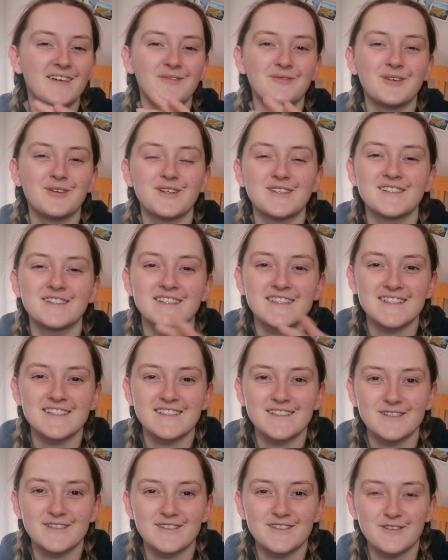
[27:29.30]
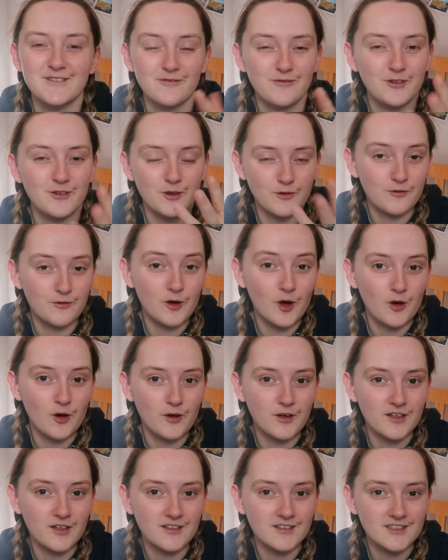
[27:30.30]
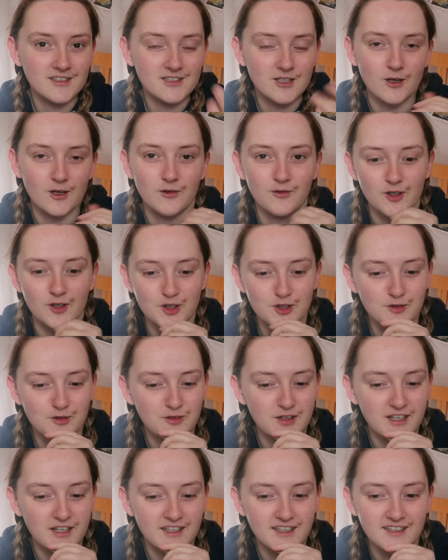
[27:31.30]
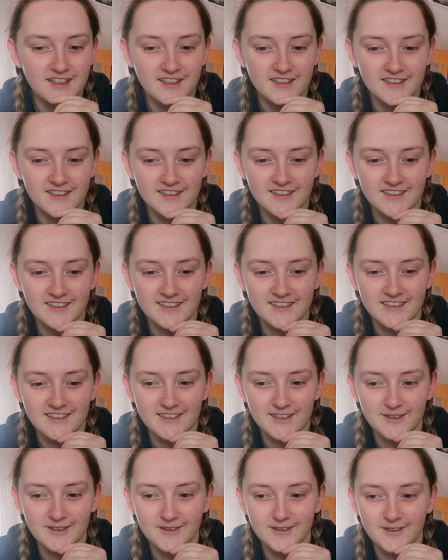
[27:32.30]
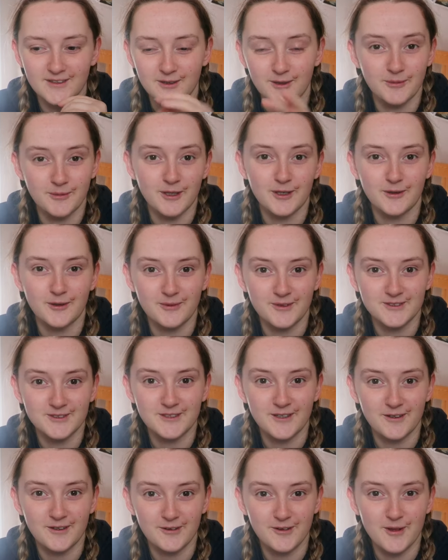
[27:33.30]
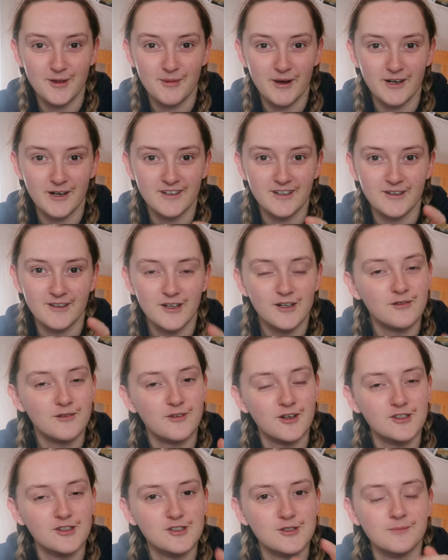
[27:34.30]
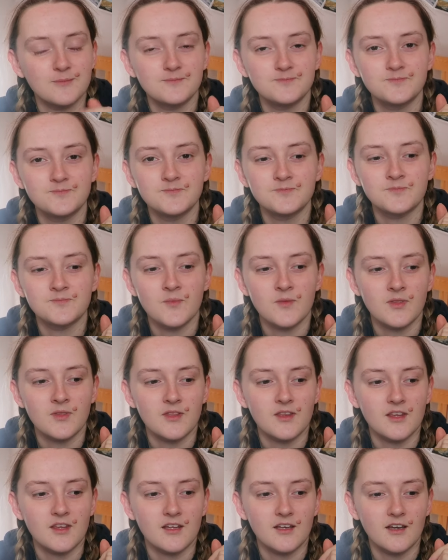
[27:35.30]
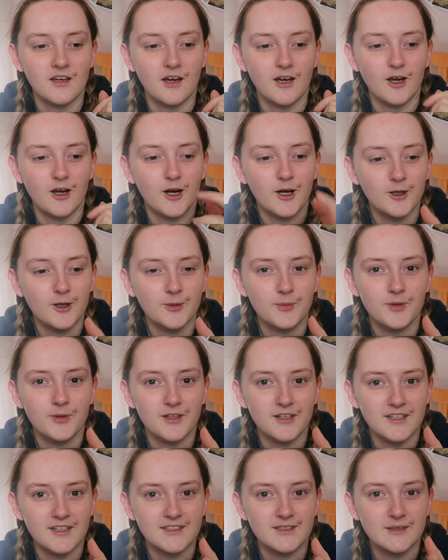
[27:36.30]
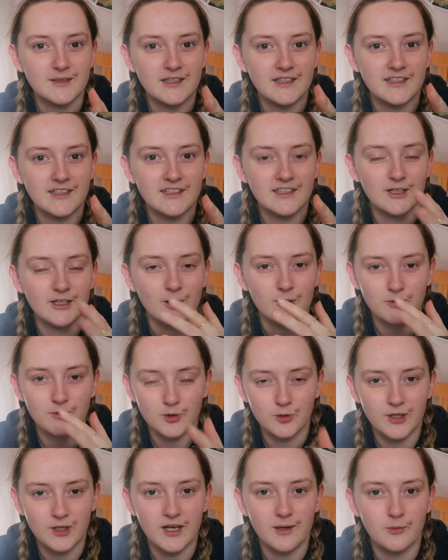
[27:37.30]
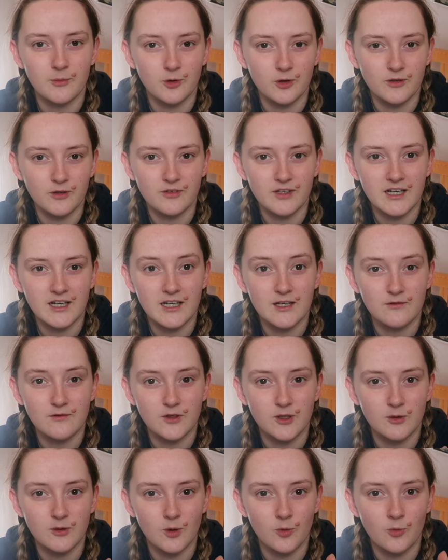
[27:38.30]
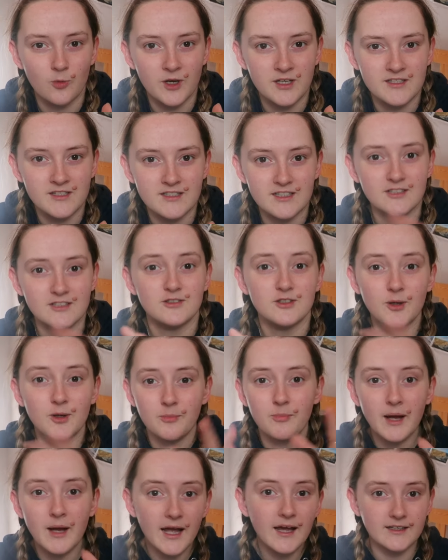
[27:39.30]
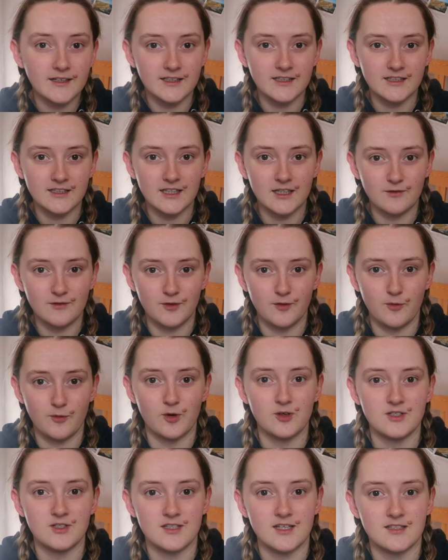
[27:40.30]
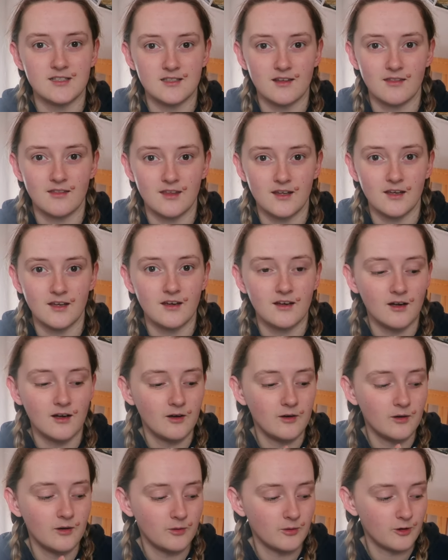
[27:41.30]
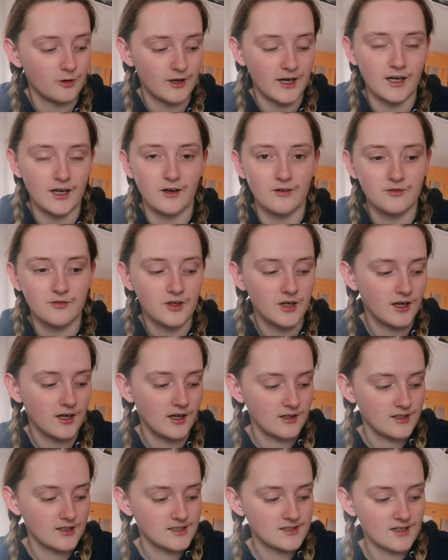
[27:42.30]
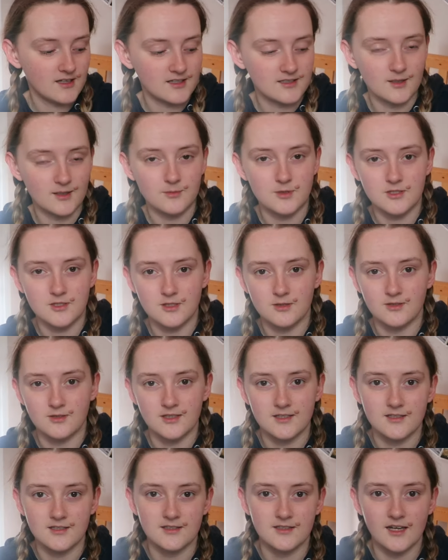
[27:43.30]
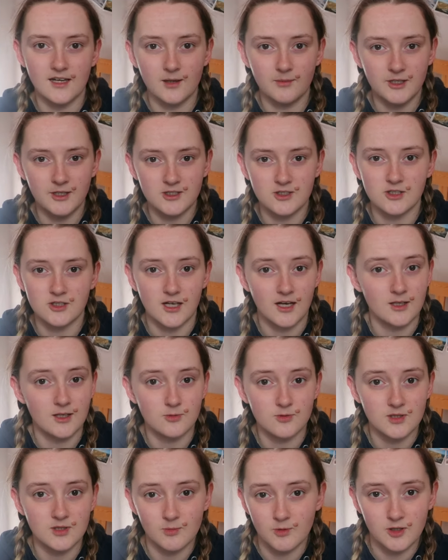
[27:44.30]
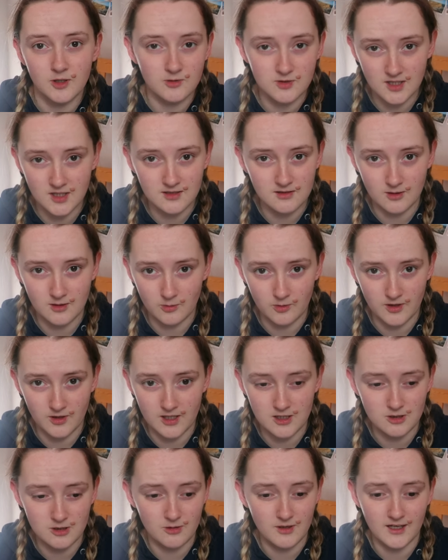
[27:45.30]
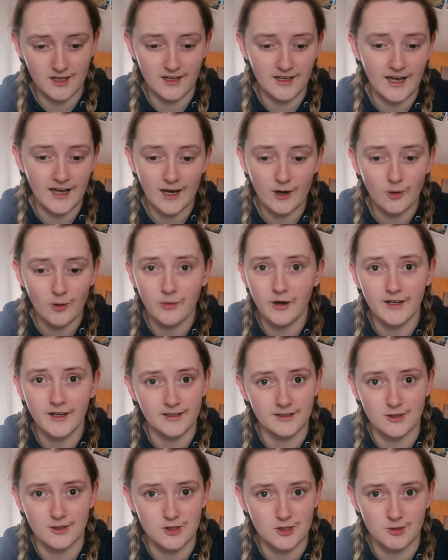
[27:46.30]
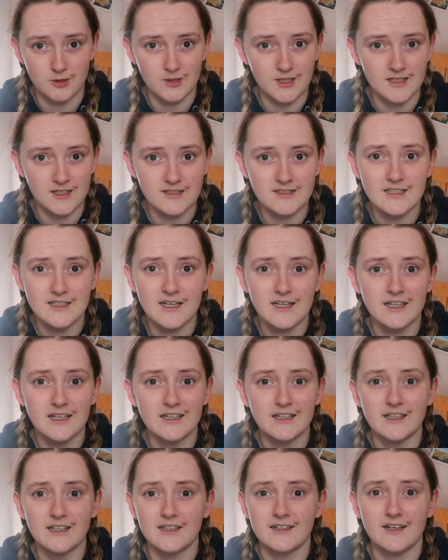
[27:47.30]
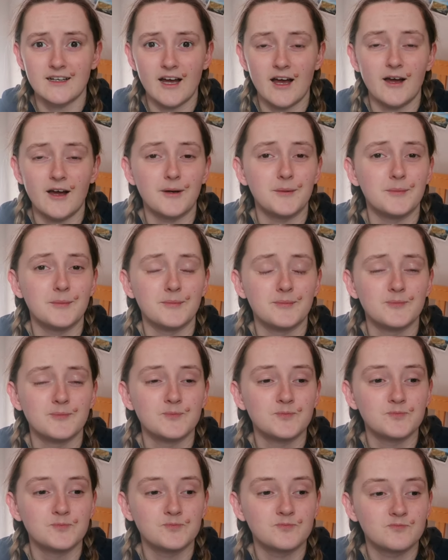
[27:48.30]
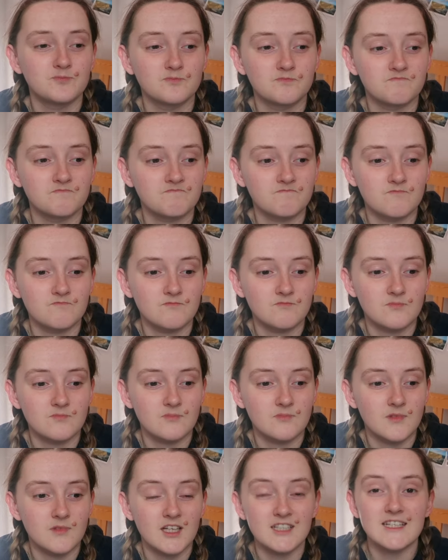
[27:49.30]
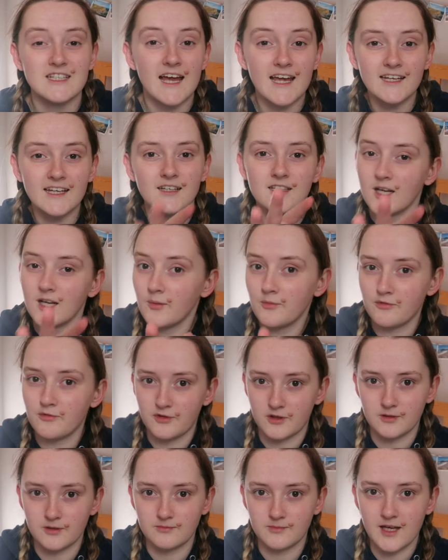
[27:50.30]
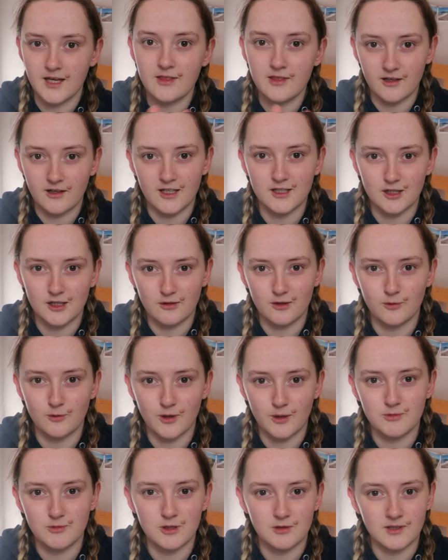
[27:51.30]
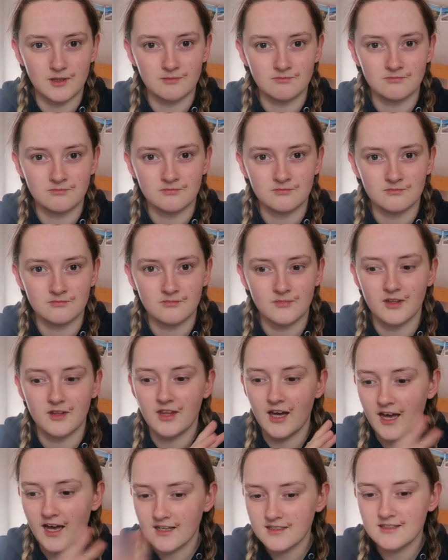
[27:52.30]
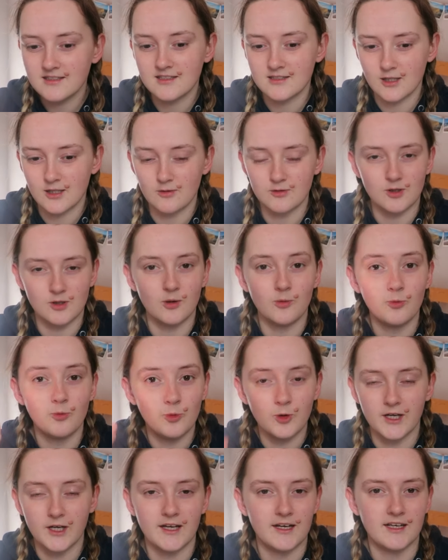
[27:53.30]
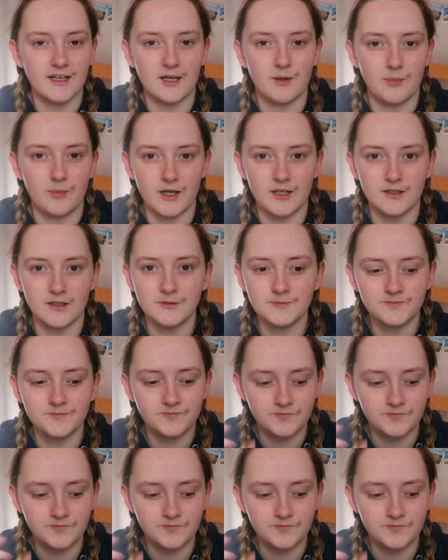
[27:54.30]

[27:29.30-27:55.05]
Because this is the, the vlog style version of it, the, you know, oh my god, what's going on in the background kind of version. I hope that it's, you know, you'll get more of a clear view on Wednesday. So don't panic if you've watched this and think, oh great, I've signed up to do this animation challenge with someone who doesn't know what they're doing and how am I going to do this. Um, take comfort in that I don't know what I'm doing, that as this goes on we're going to get better.